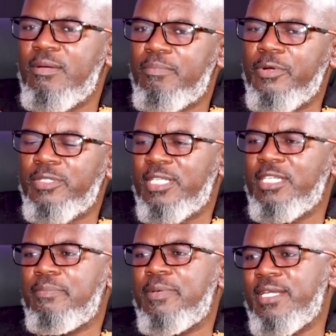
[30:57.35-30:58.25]

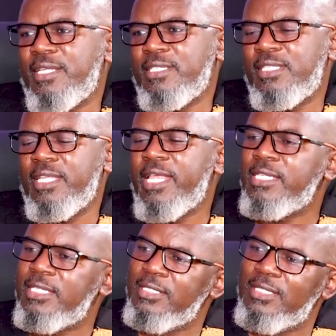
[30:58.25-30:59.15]
post-independence, the
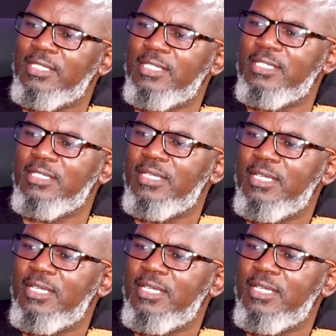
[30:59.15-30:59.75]
1960s.